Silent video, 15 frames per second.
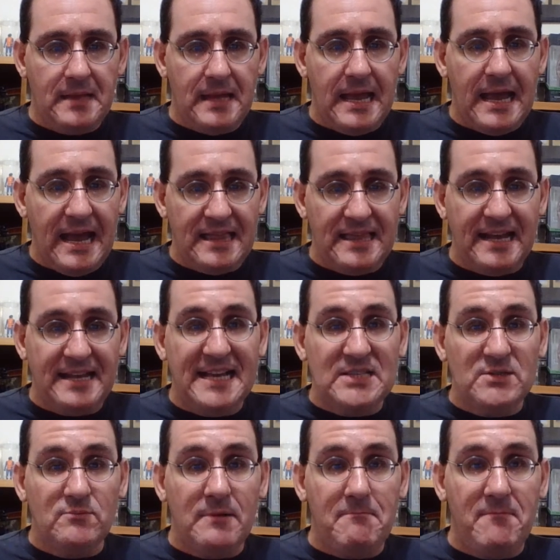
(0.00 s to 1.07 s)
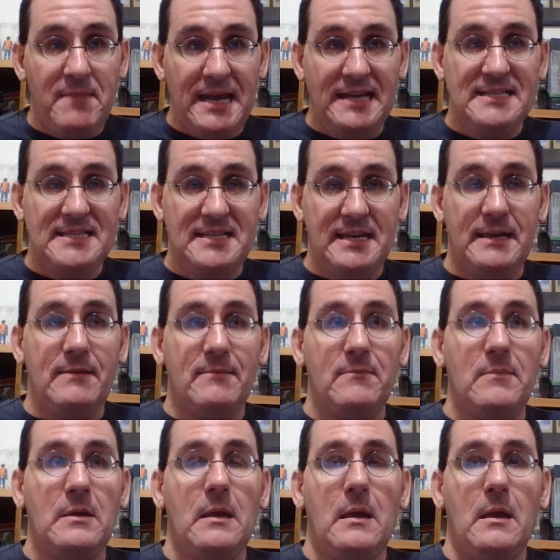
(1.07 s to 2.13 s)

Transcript: And I think that's what makes him